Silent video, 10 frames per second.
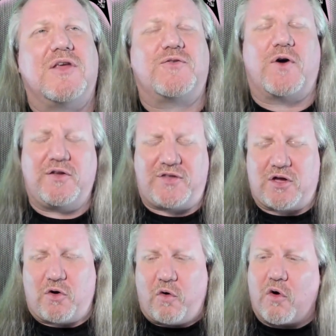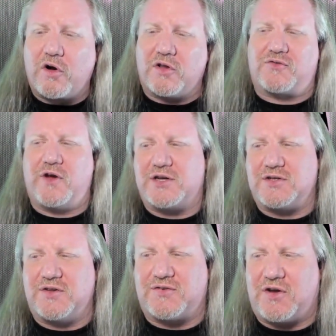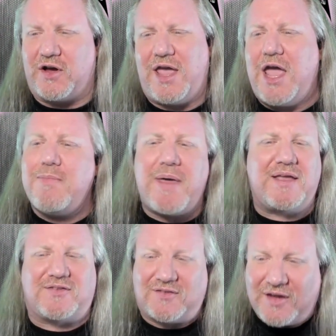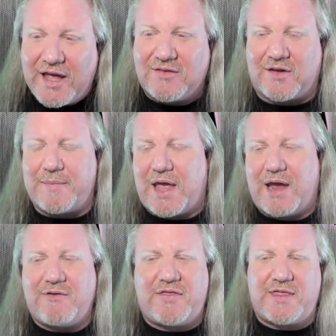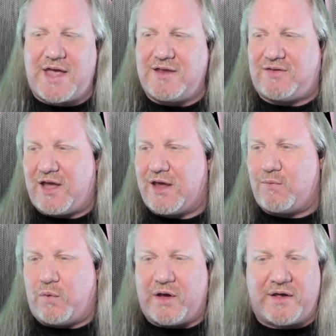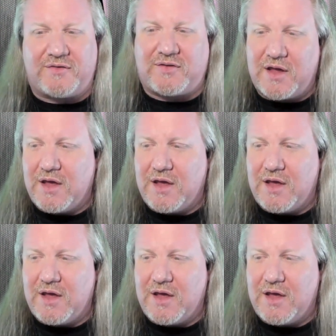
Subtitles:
far as the chordal structure of the song, it made sense. I mean, everything they did was,